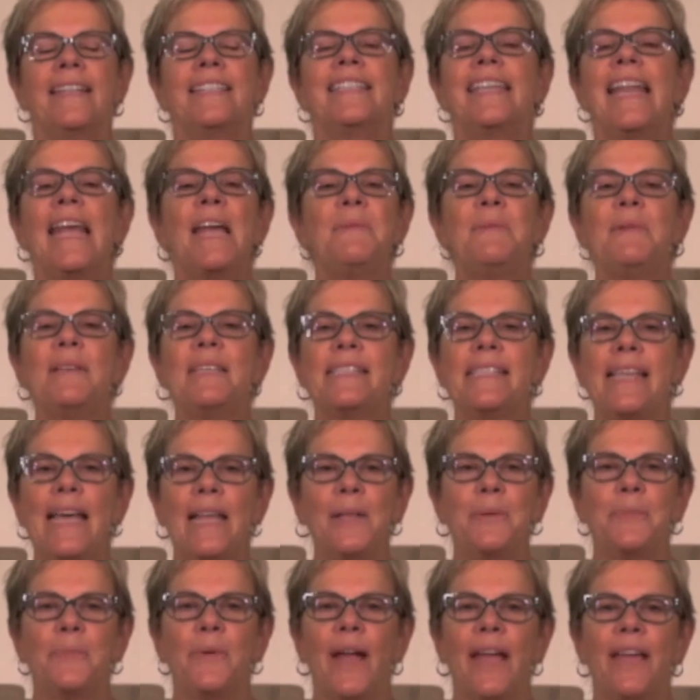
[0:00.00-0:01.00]
Today we
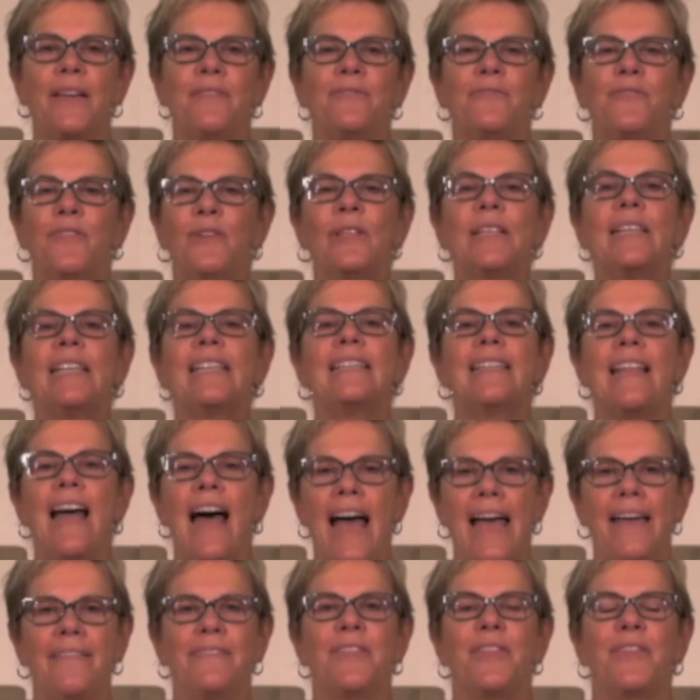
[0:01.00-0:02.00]
celebrate Fully
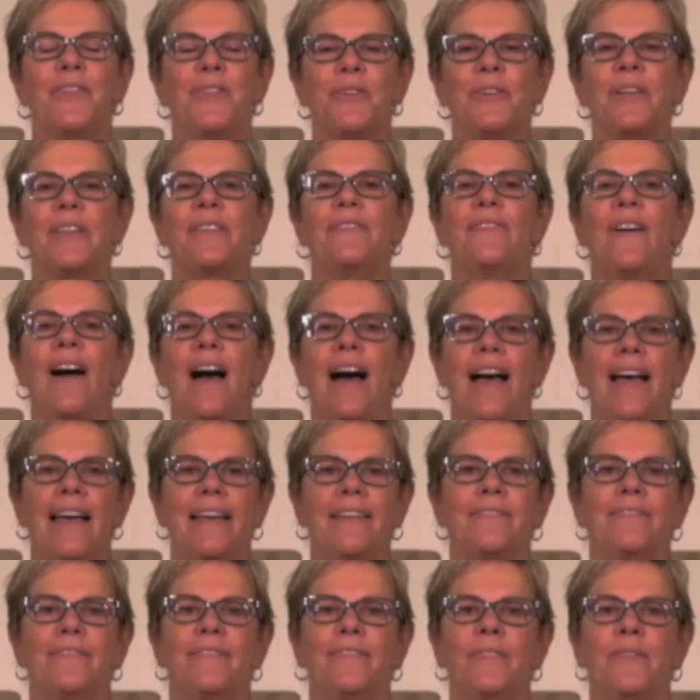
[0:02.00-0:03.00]
Alive at
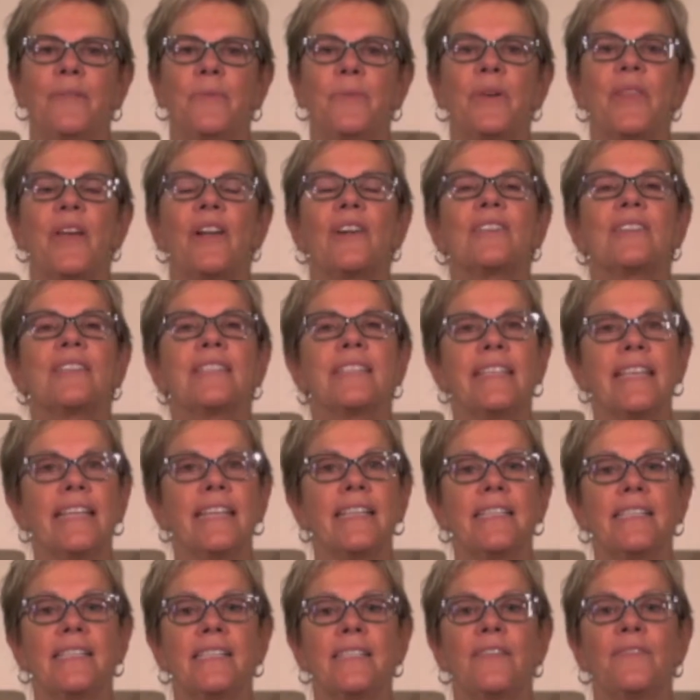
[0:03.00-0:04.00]
35 with our
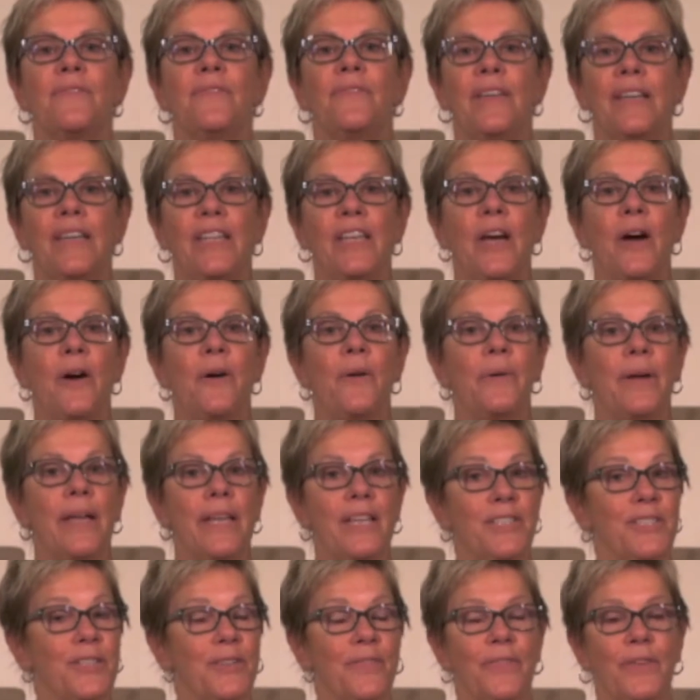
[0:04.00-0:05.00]
6th video
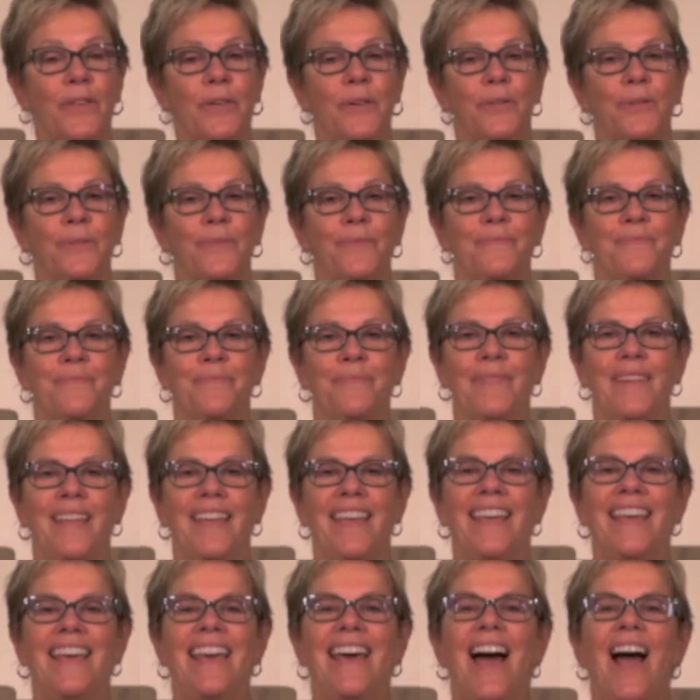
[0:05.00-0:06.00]
interview.
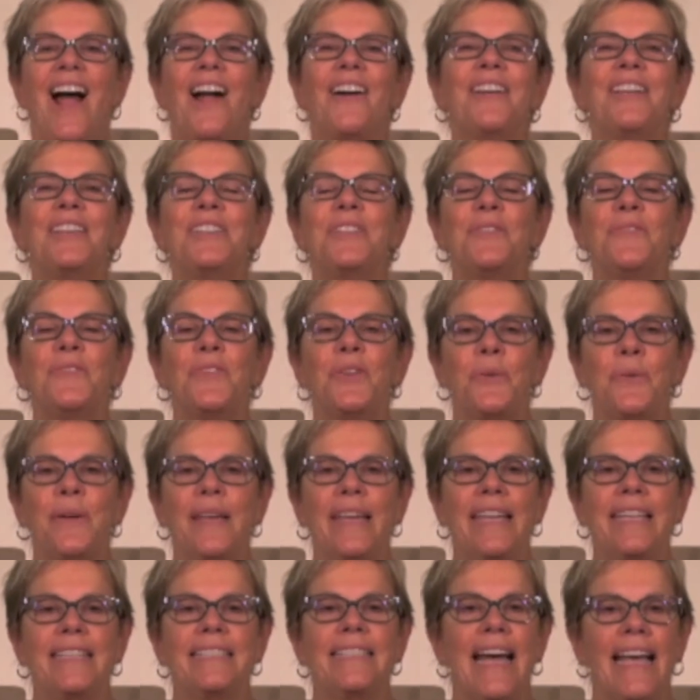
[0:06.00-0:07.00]
Our
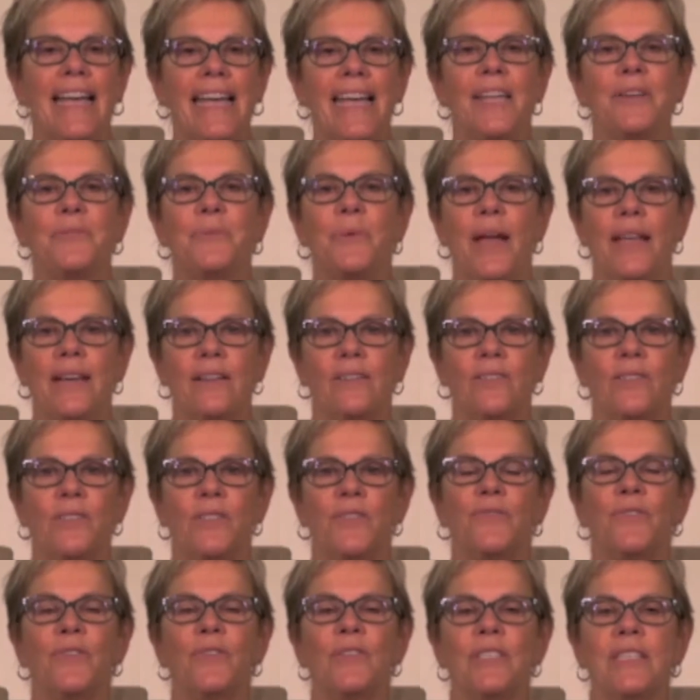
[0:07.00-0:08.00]
interviewee, Diane
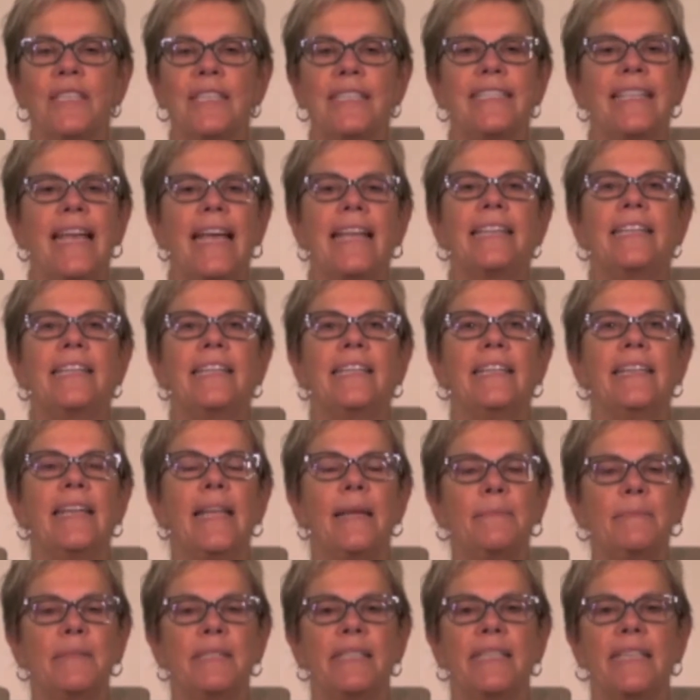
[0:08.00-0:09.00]
Reynolds, first attended an
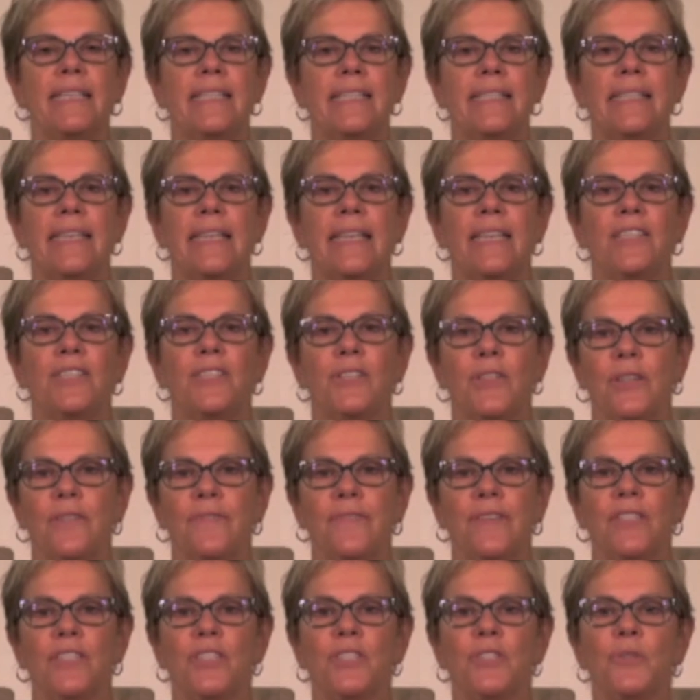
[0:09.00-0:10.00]
MCC
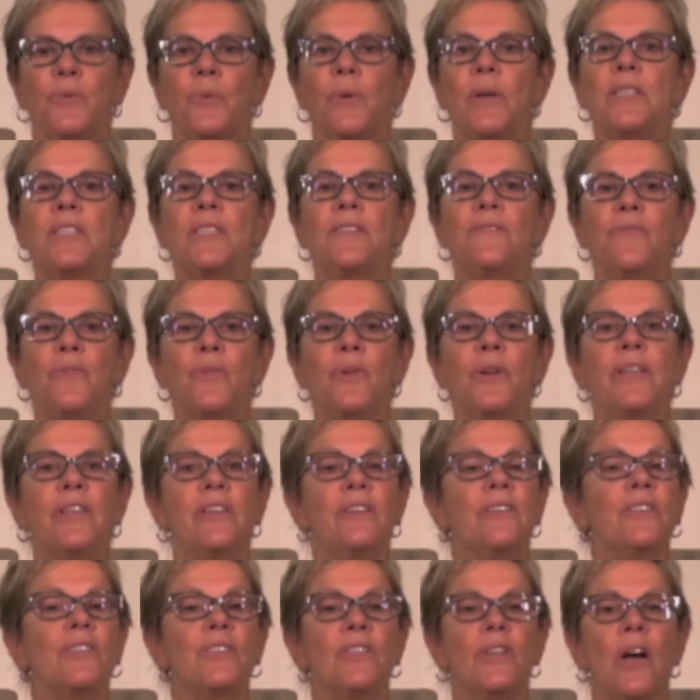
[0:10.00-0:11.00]
service 24
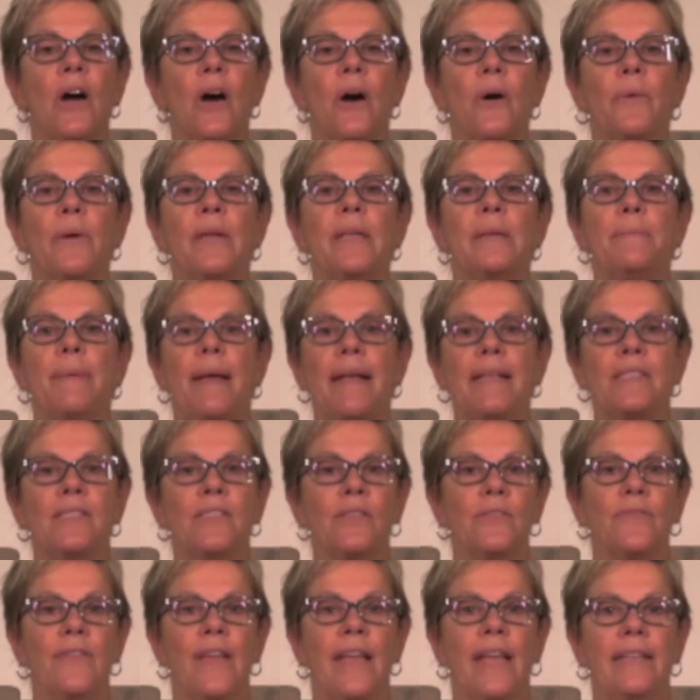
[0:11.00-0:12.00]
years ago in
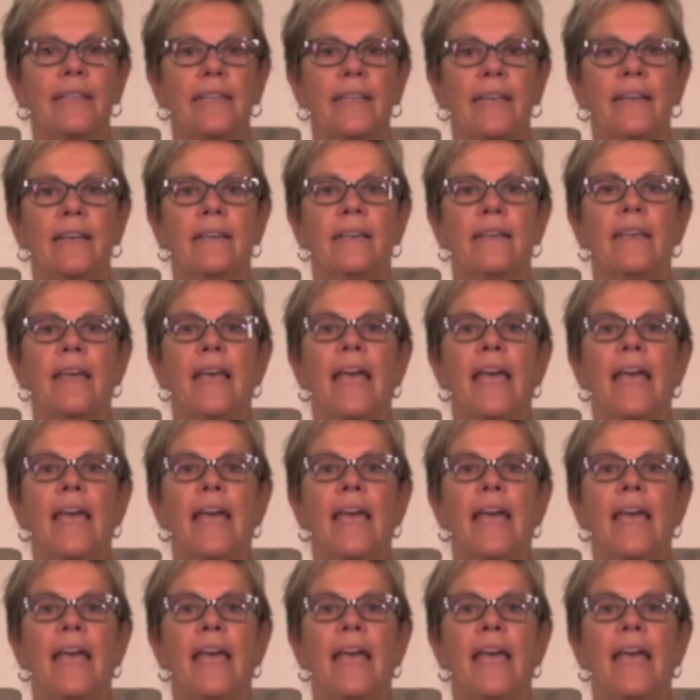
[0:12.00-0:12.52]
Pennsylvania,